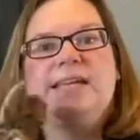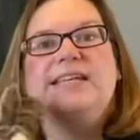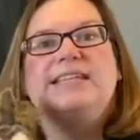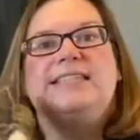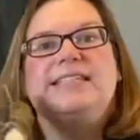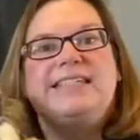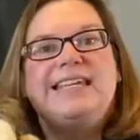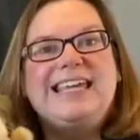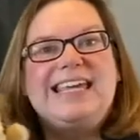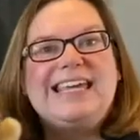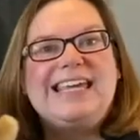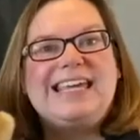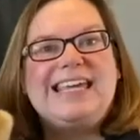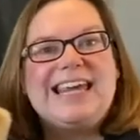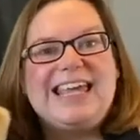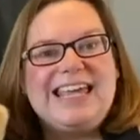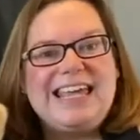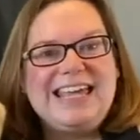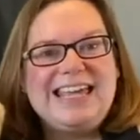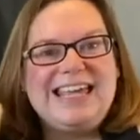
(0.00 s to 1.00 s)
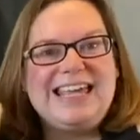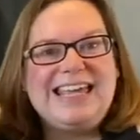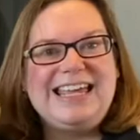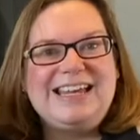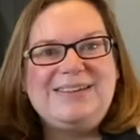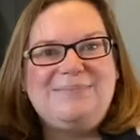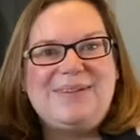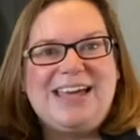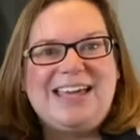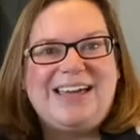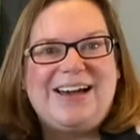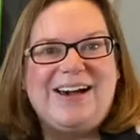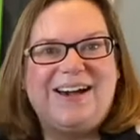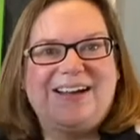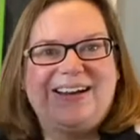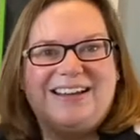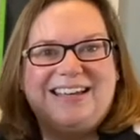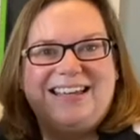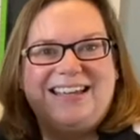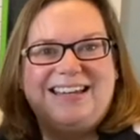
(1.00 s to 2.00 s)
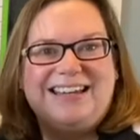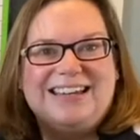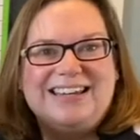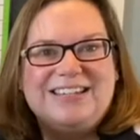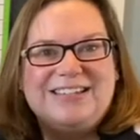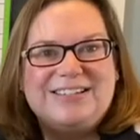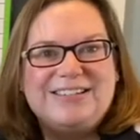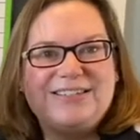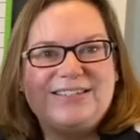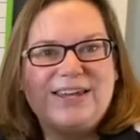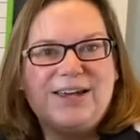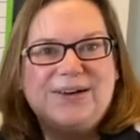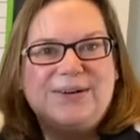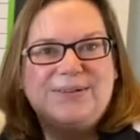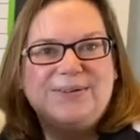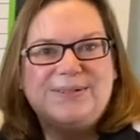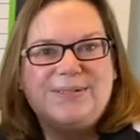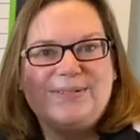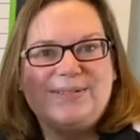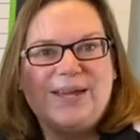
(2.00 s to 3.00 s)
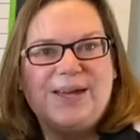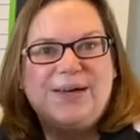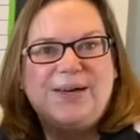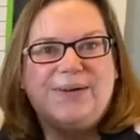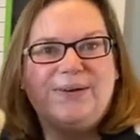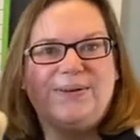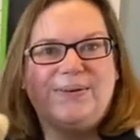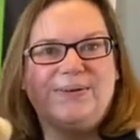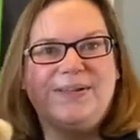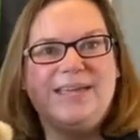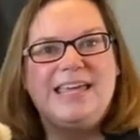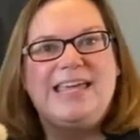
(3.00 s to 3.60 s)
Sneaking in my garden, do, do.